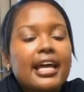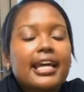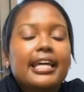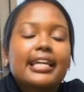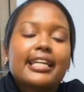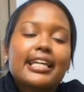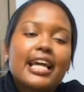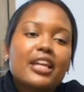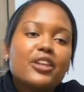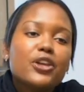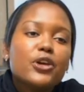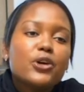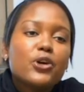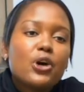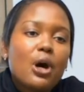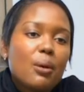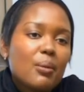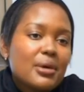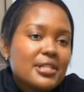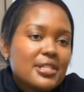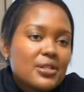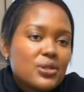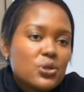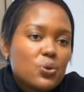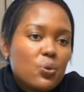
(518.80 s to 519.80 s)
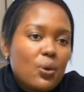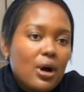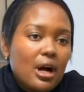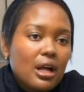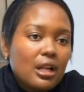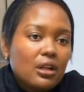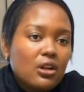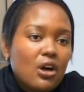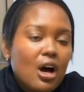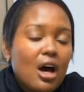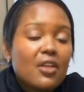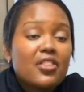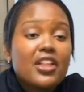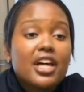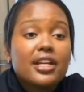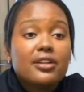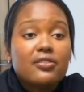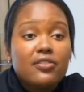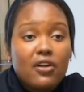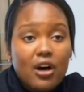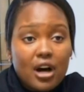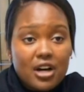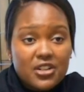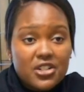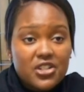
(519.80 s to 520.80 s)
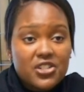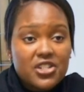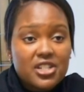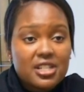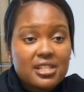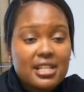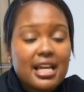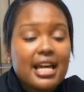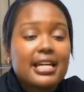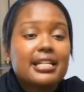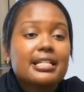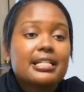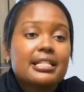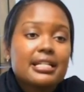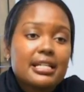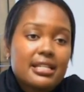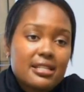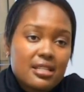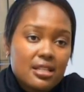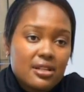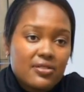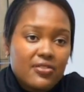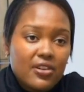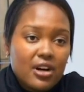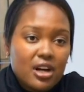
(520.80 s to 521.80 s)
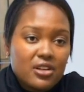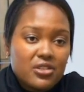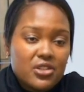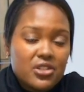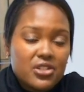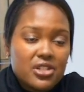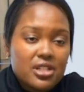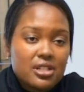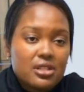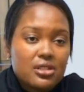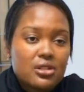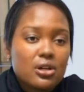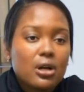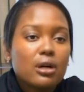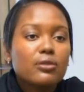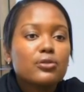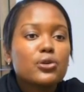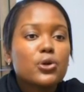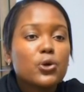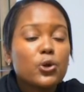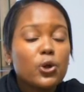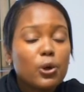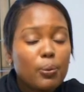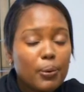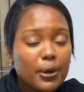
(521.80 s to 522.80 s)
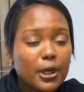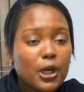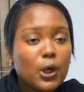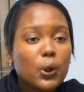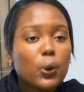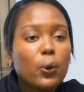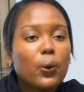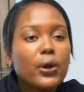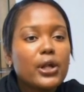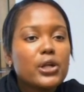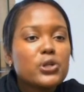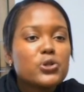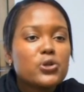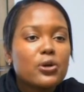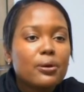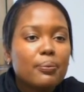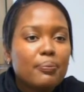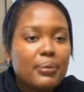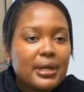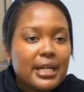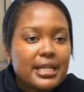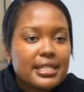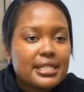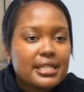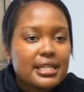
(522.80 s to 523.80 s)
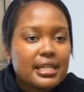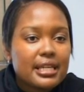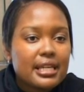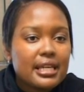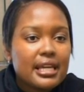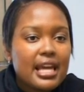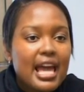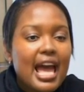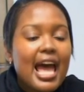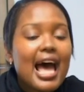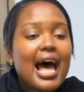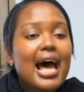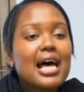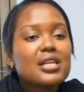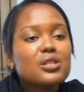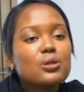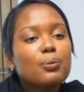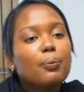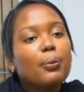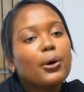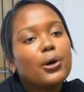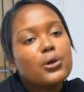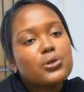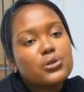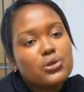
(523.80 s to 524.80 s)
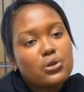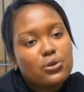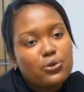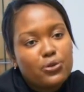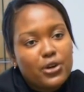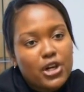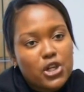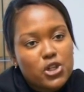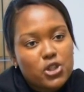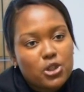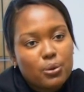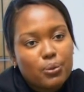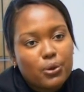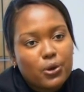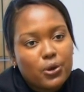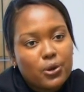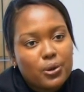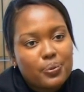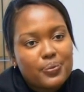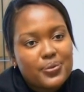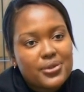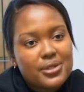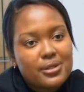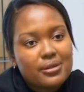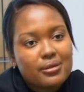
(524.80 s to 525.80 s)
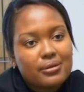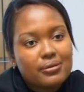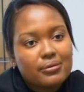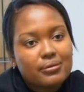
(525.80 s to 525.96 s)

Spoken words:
Can you comment as well on the advantages and disadvantages of grouping according to ability as opposed to friendship groups?